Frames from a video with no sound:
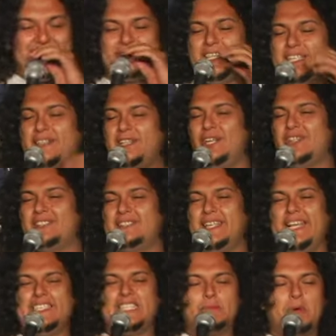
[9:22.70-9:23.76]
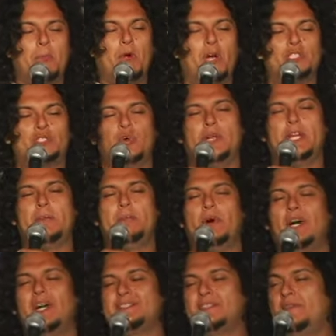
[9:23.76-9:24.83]
This look says I'm gonna borrow 20
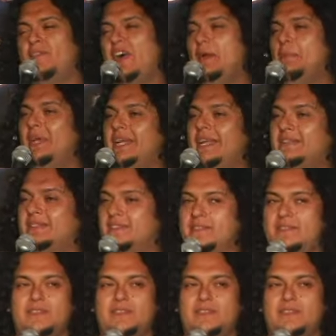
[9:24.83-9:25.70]
bucks in five minutes.